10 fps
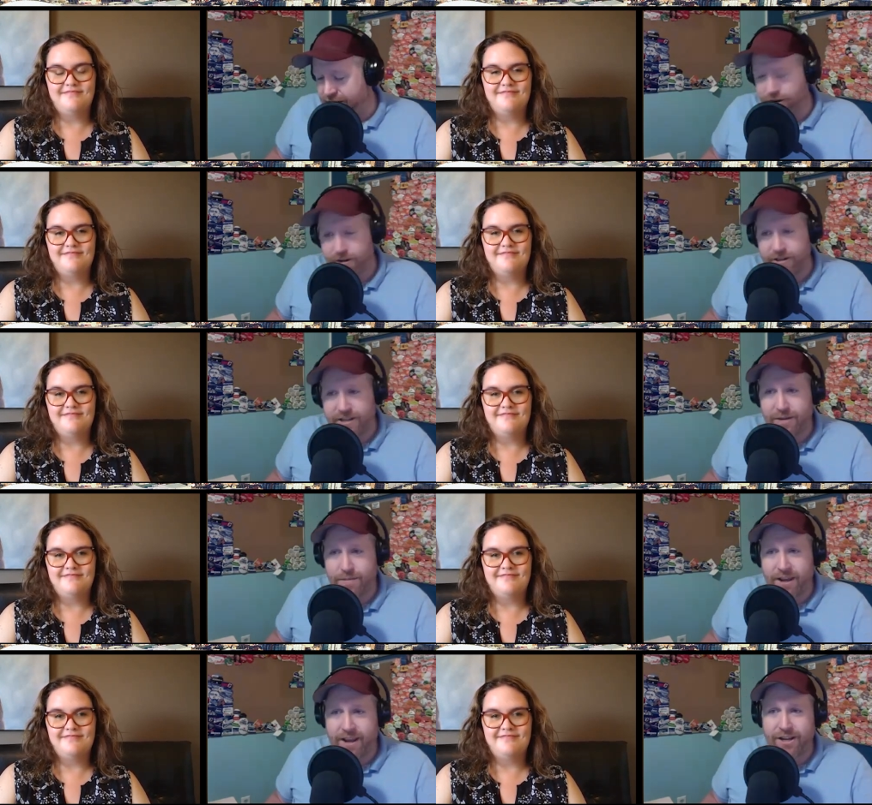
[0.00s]
Speaker 1: Charlene
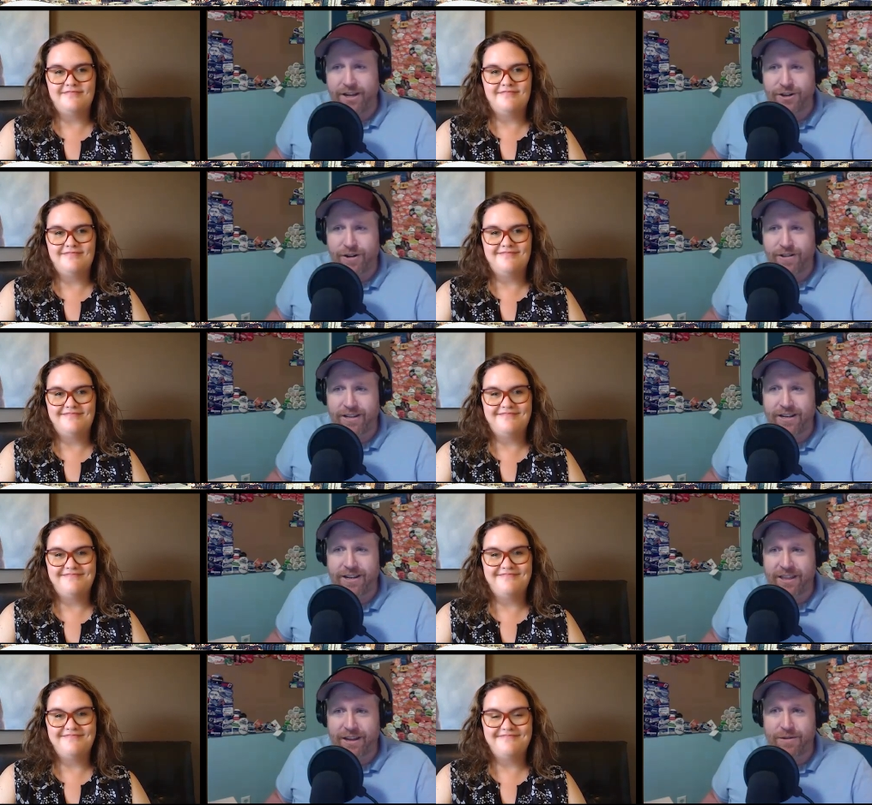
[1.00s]
May.
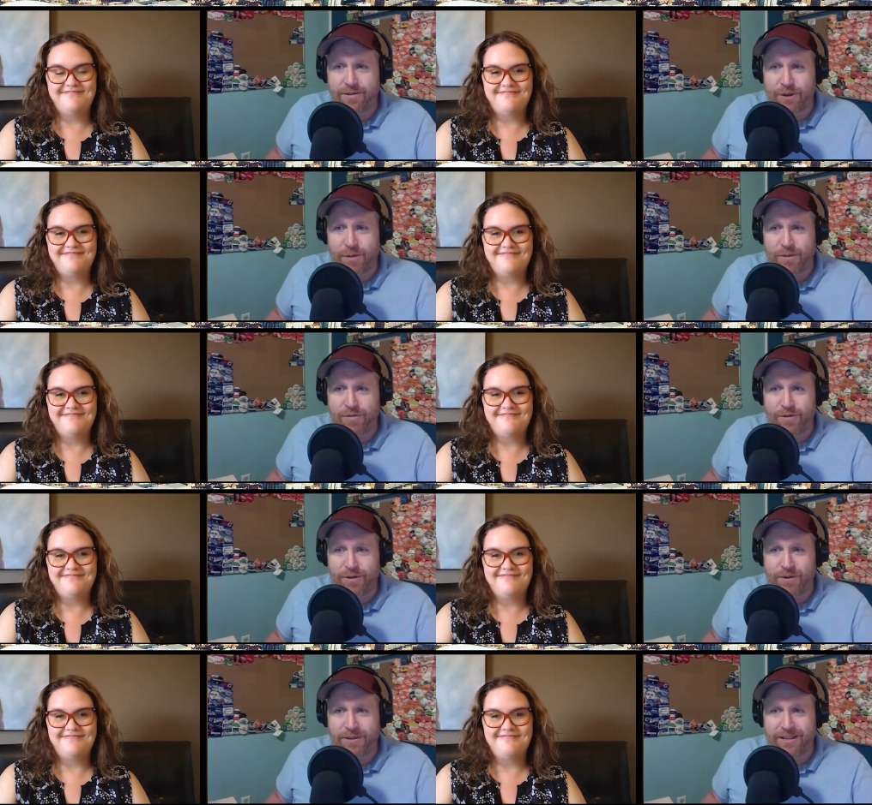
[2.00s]
Charlene, thank you so much for
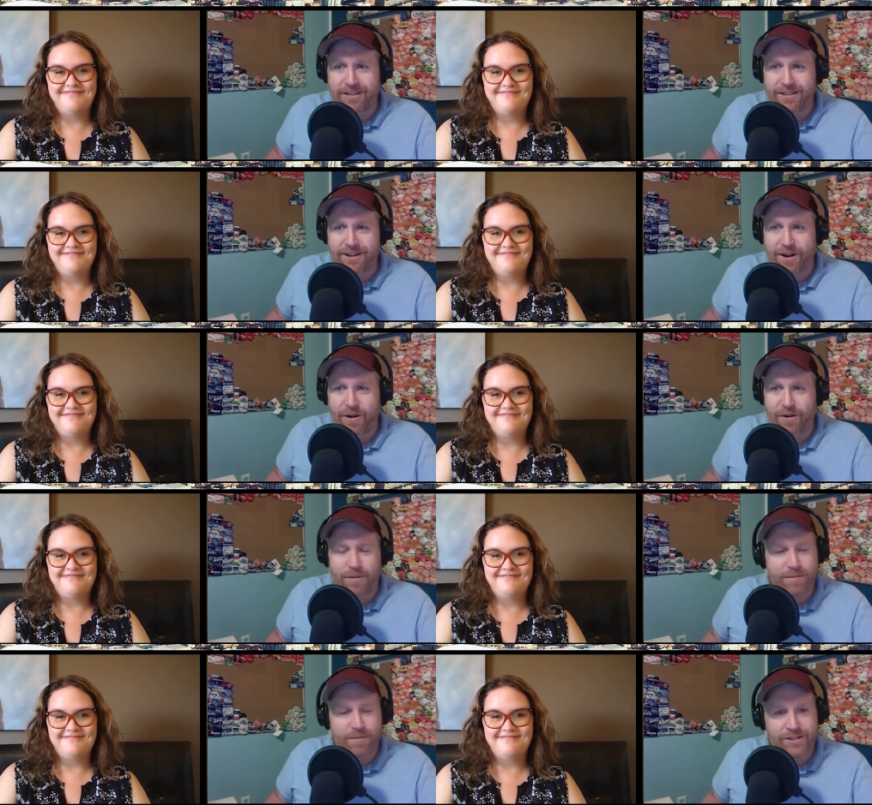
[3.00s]
doing this. It's an honor
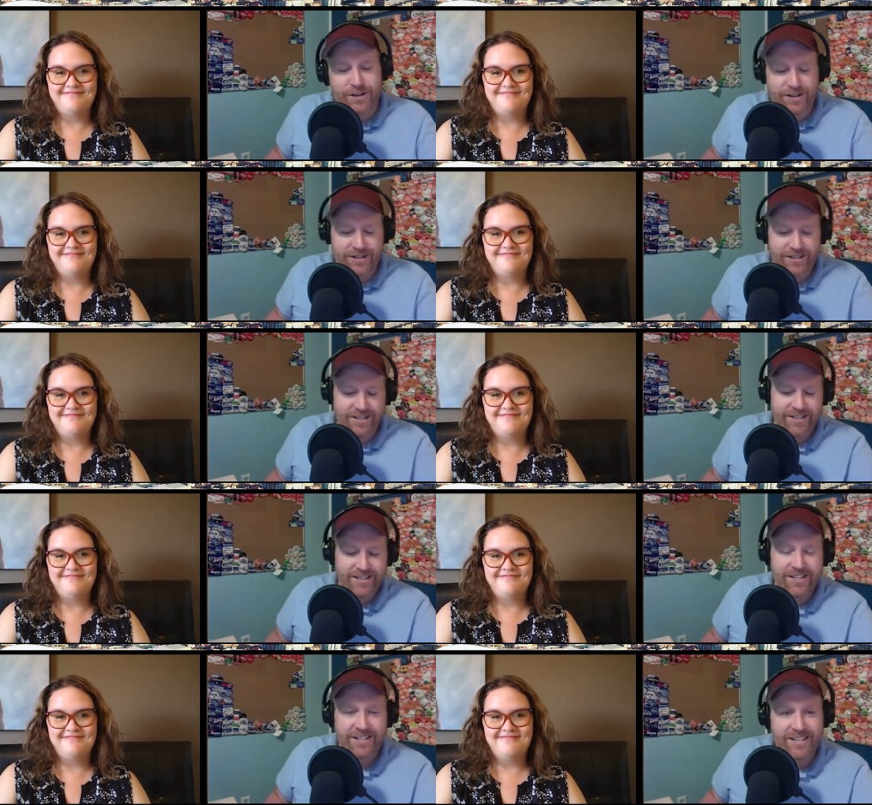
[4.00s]
and a pleasure.
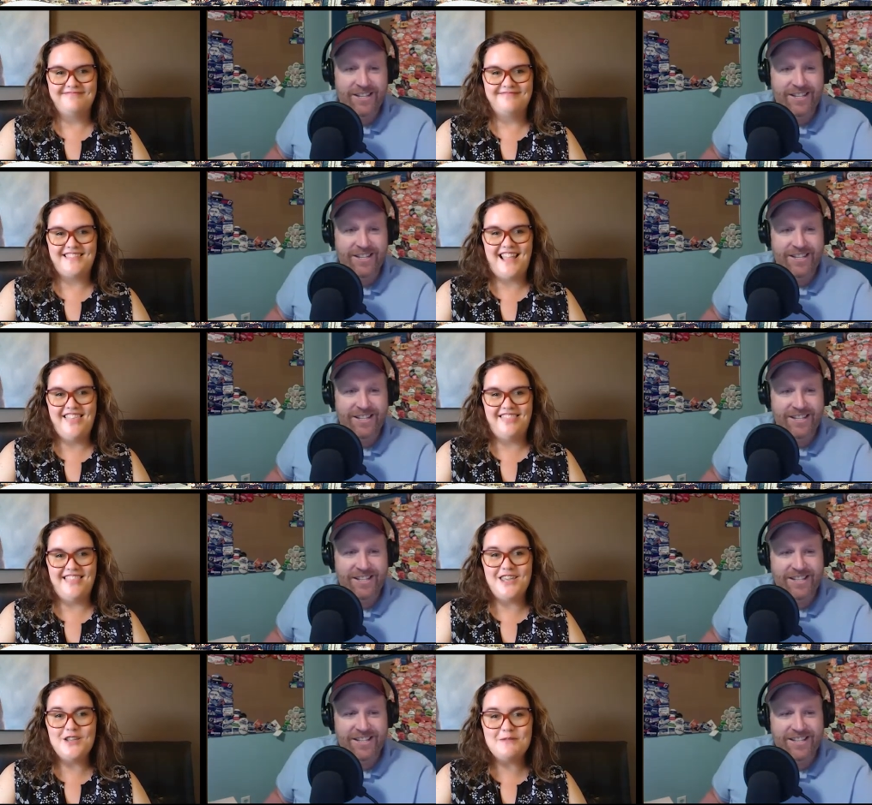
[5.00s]

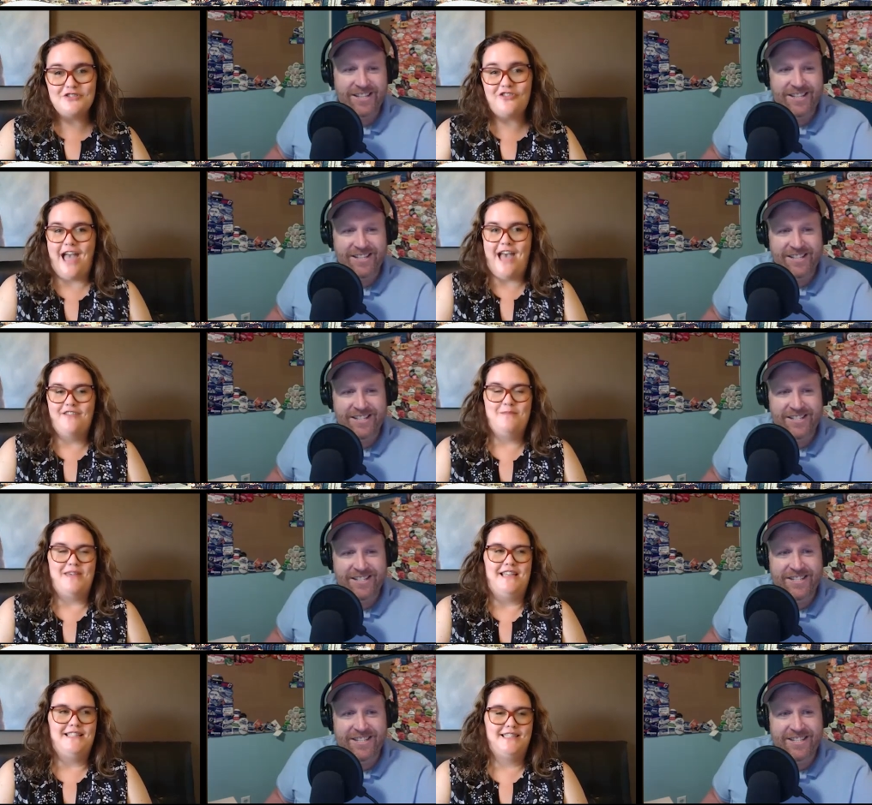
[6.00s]
Speaker 2: Thank you so much for having
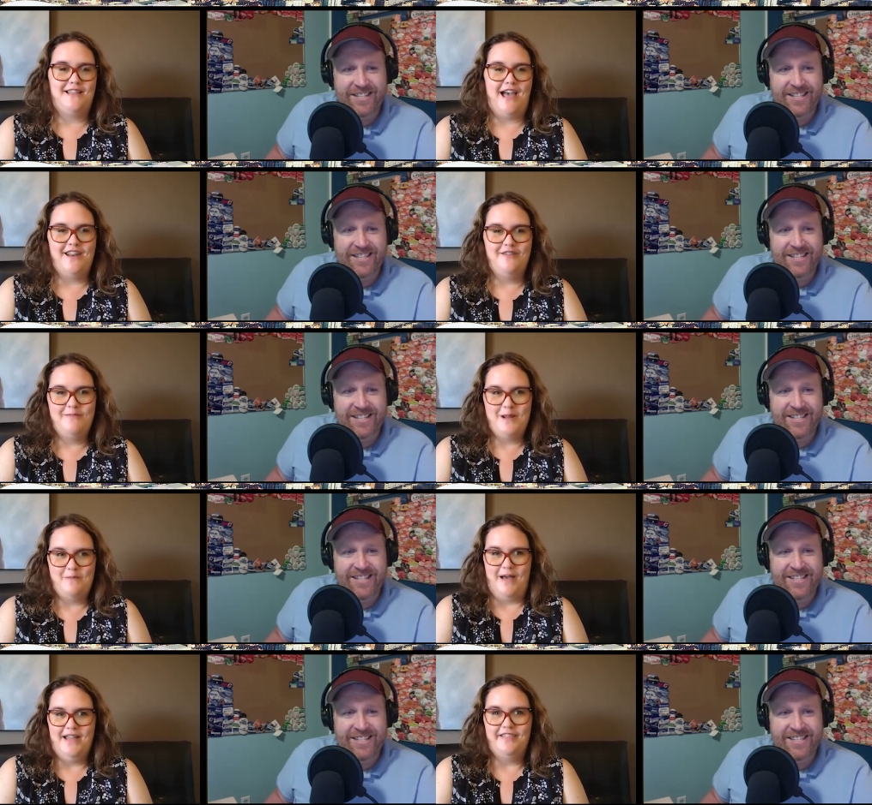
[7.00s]
me. It's kind of been
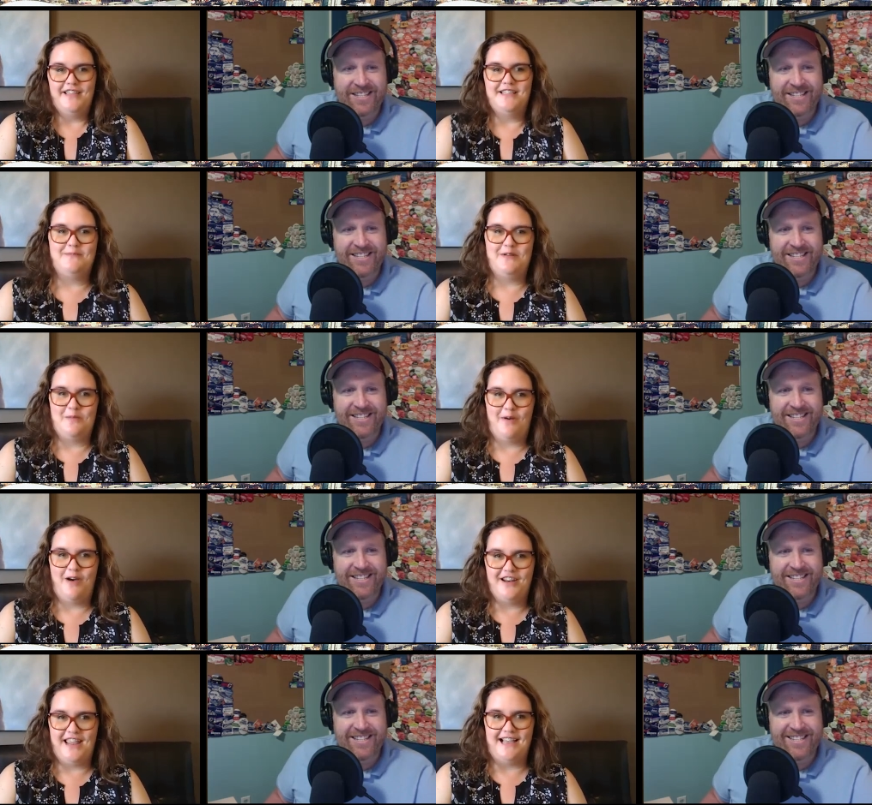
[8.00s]
a bucket list to be on a
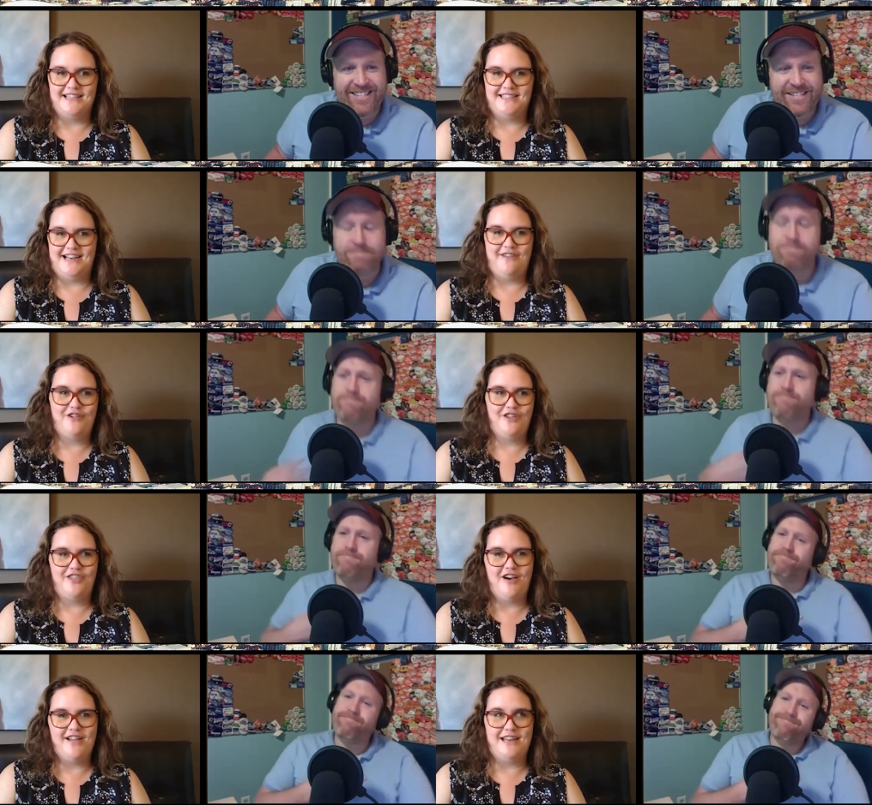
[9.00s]
podcast. I never
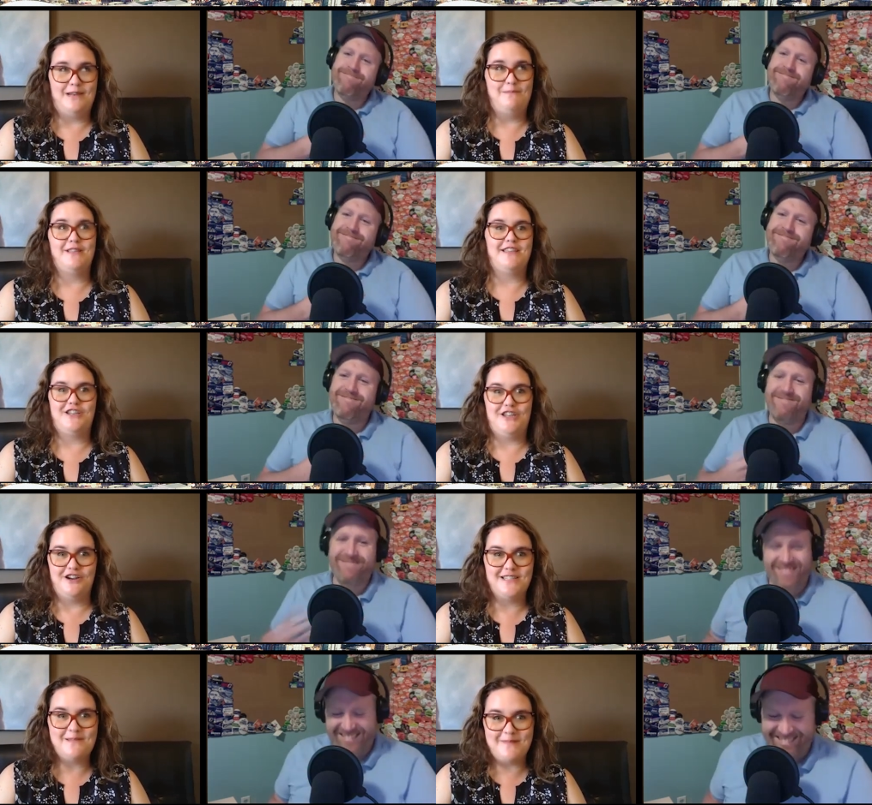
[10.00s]
thought in a million
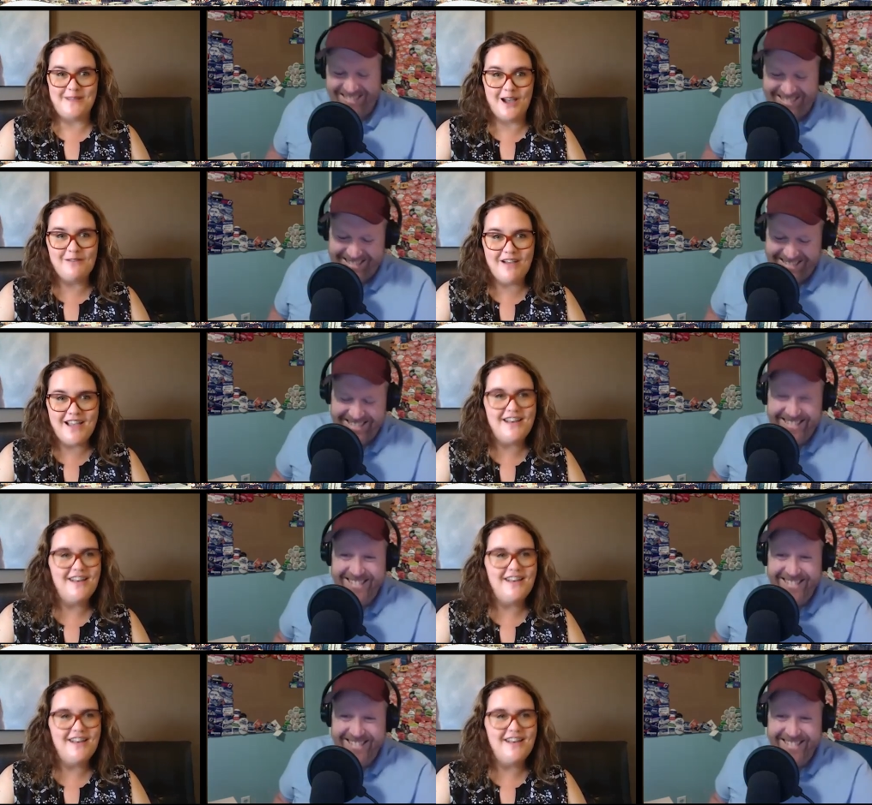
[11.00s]
years I'd be on one.